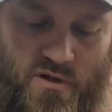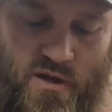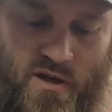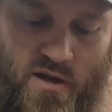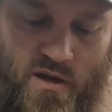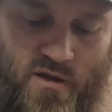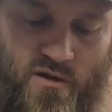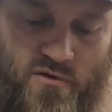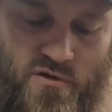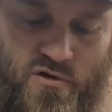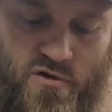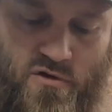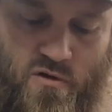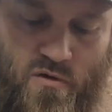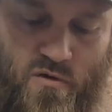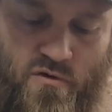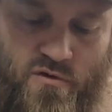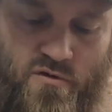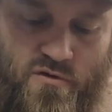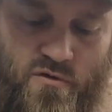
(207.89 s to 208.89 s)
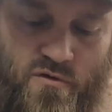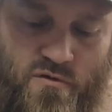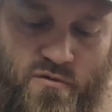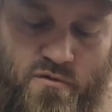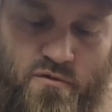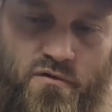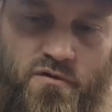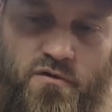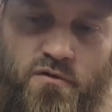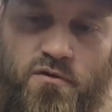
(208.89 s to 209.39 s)
and
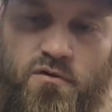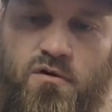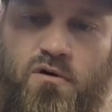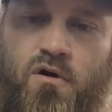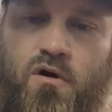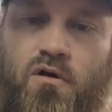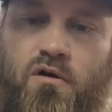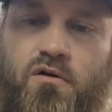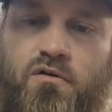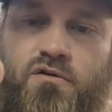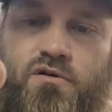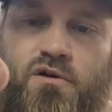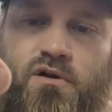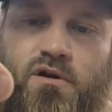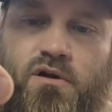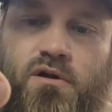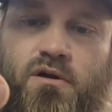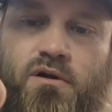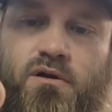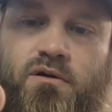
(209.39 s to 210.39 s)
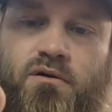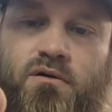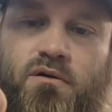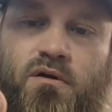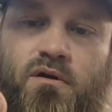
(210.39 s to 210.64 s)
chartreuse colored jig.